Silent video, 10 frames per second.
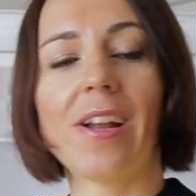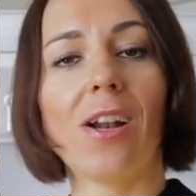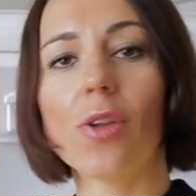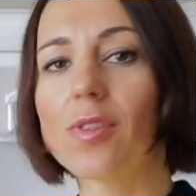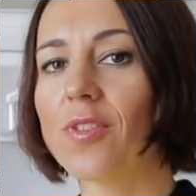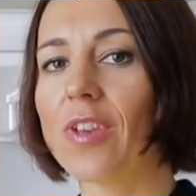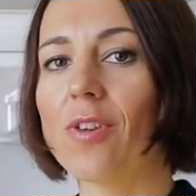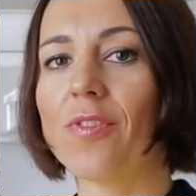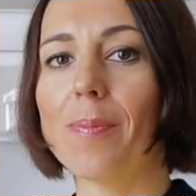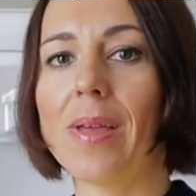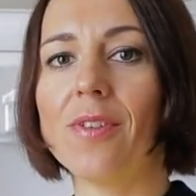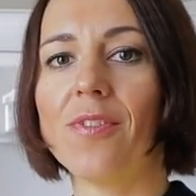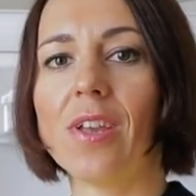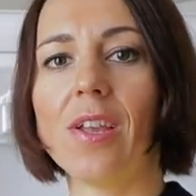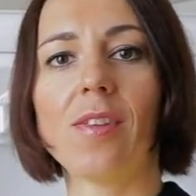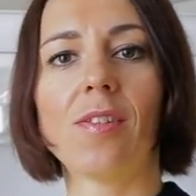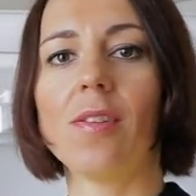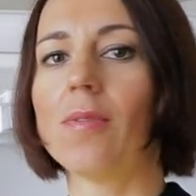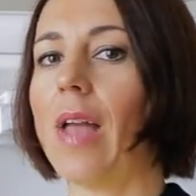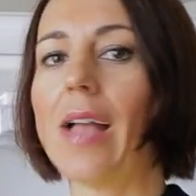There are lots of healthy benefits
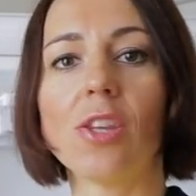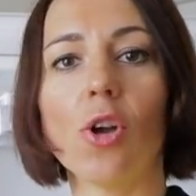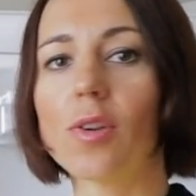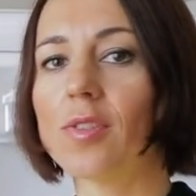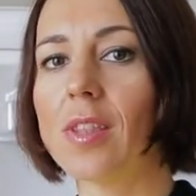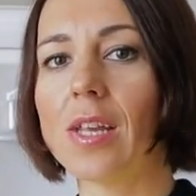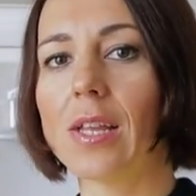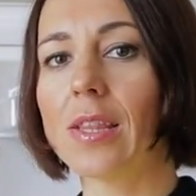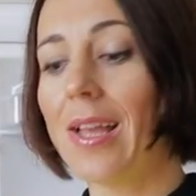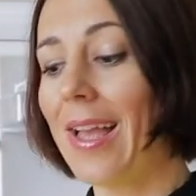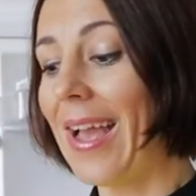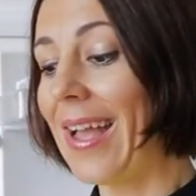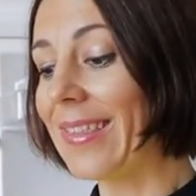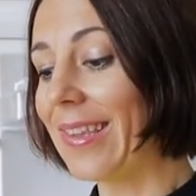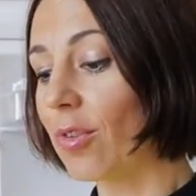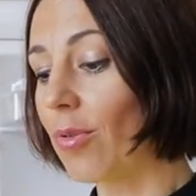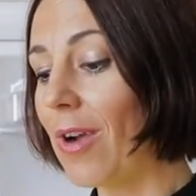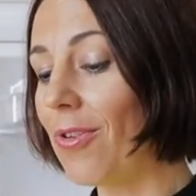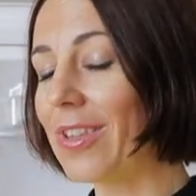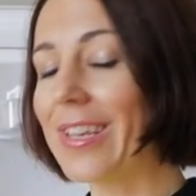in antioxidant and as
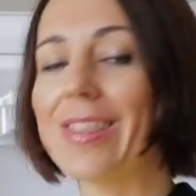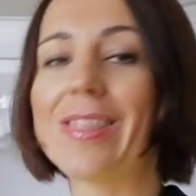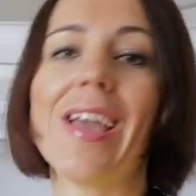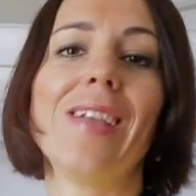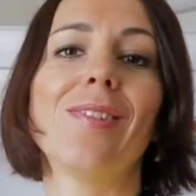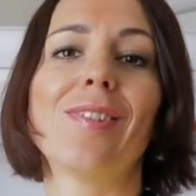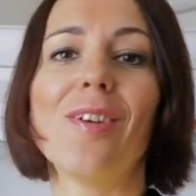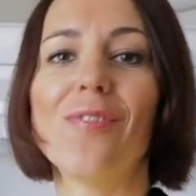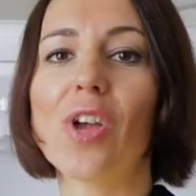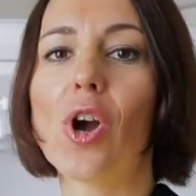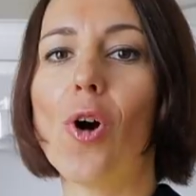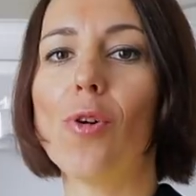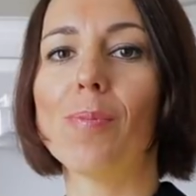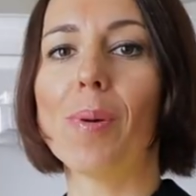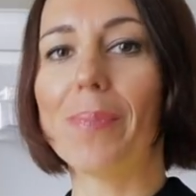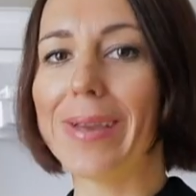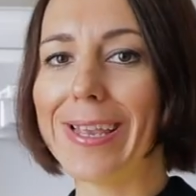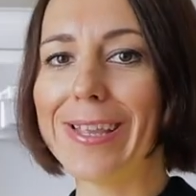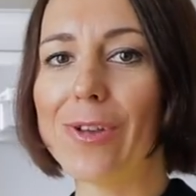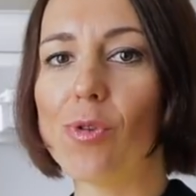well it contains something called
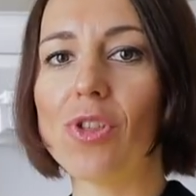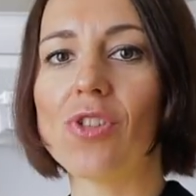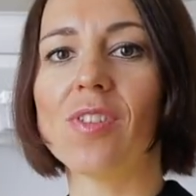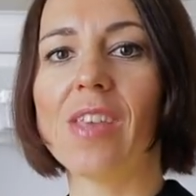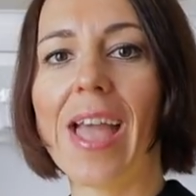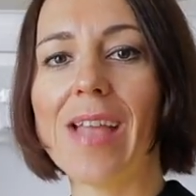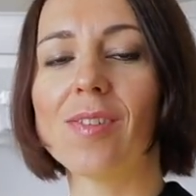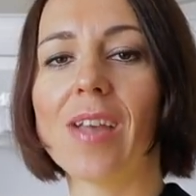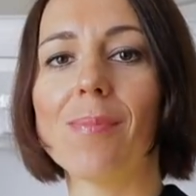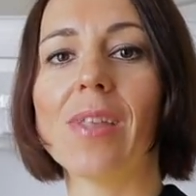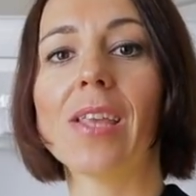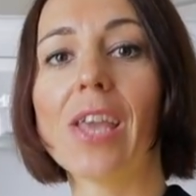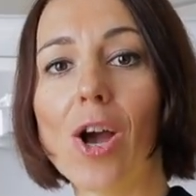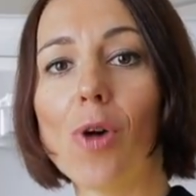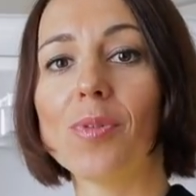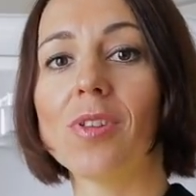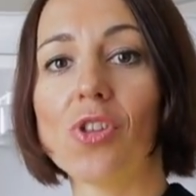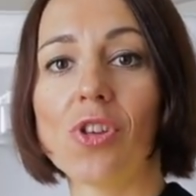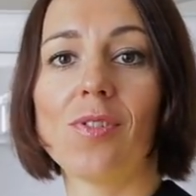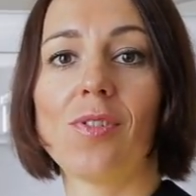papain, which is the enzyme that helps the
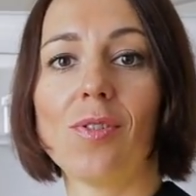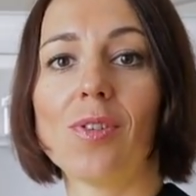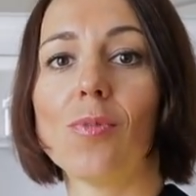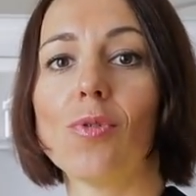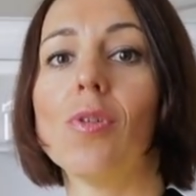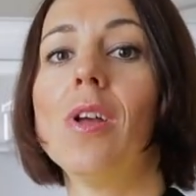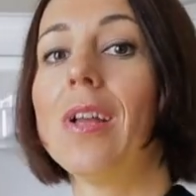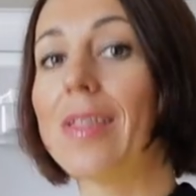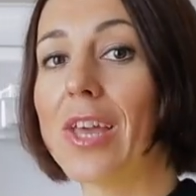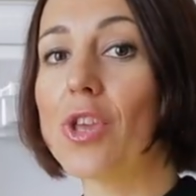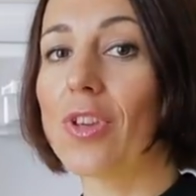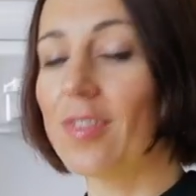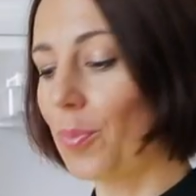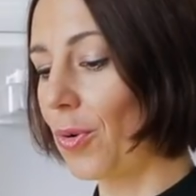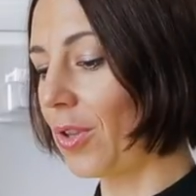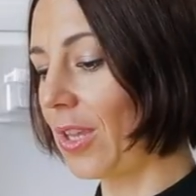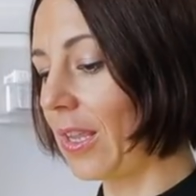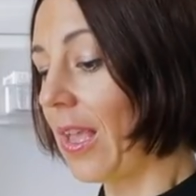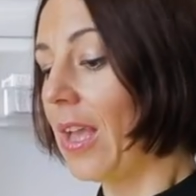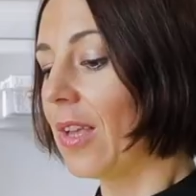digestive system to digest protein.